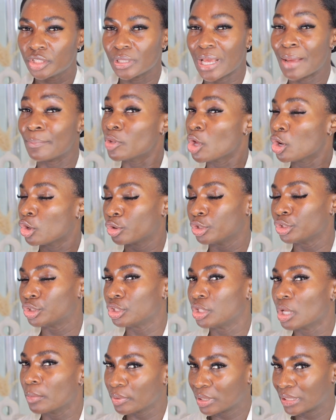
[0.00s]
I'm not going to
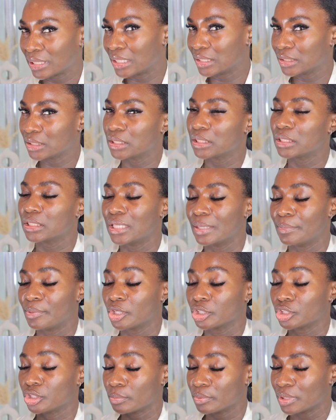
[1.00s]
double cleanse today,
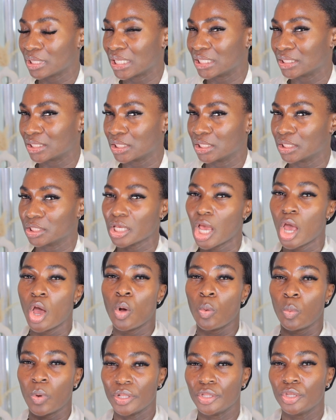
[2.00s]
because double cleansing is
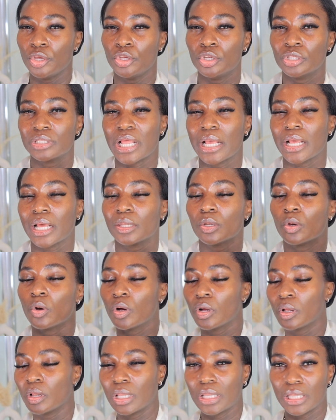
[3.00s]
when you use like an
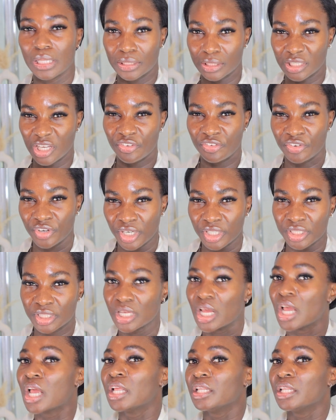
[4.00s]
oil cleanser first,